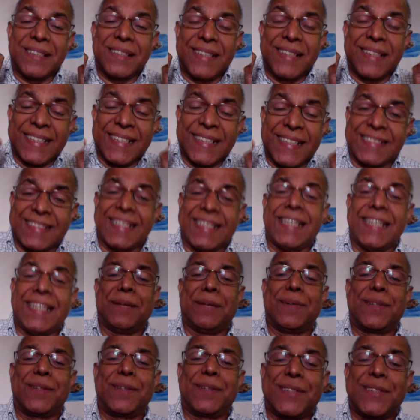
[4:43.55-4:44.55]

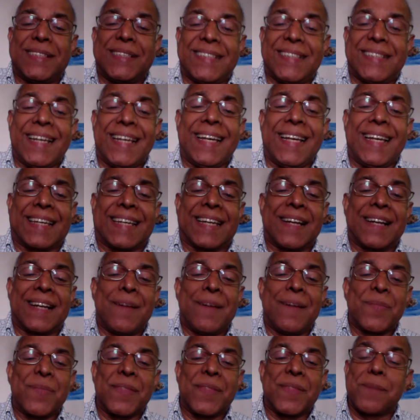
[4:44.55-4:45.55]
deceive, to cheat
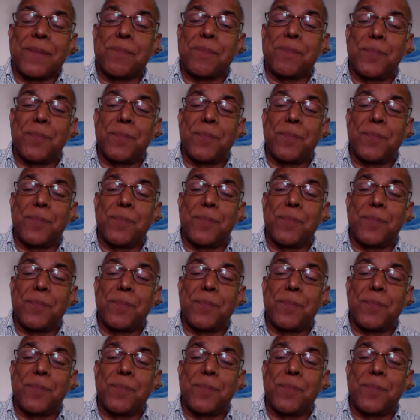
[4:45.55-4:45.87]
the